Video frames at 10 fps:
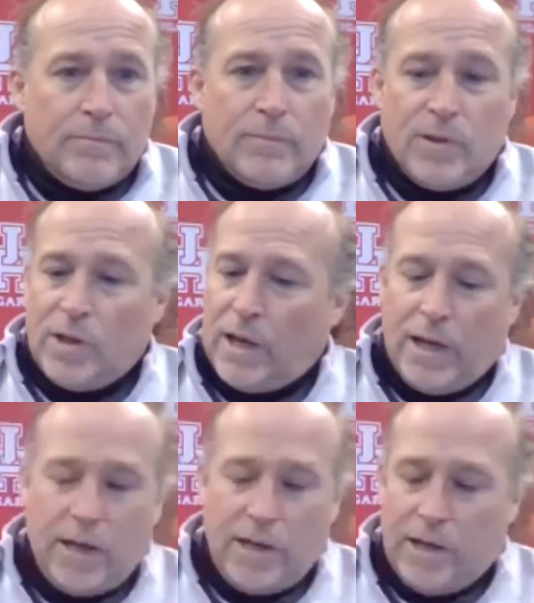
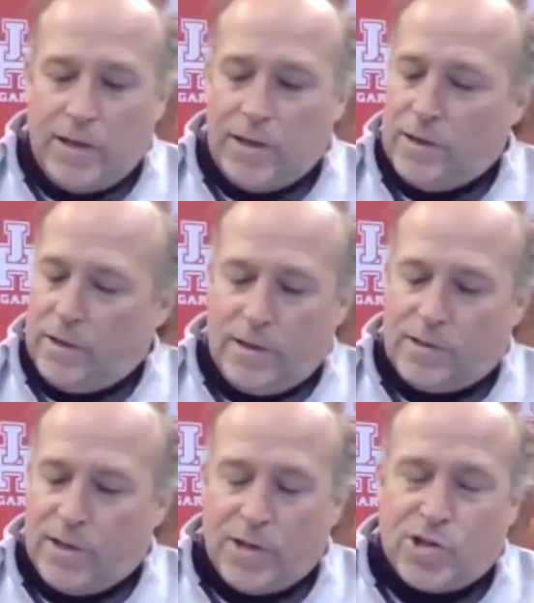It's
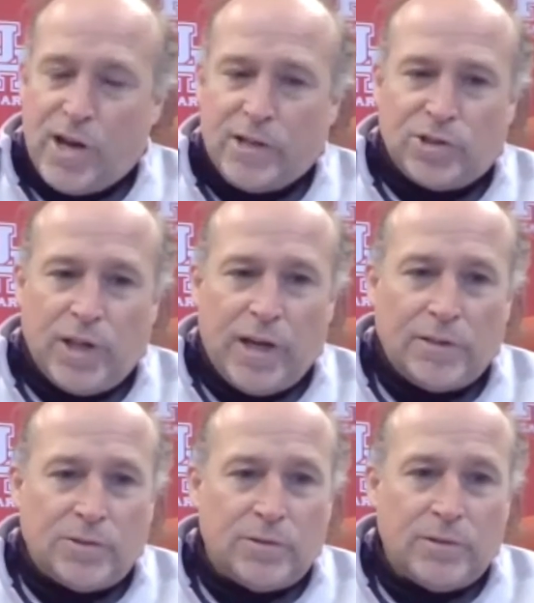going to change
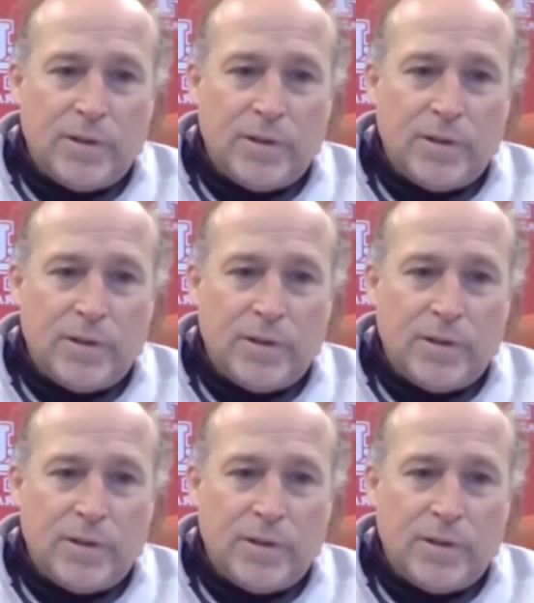things.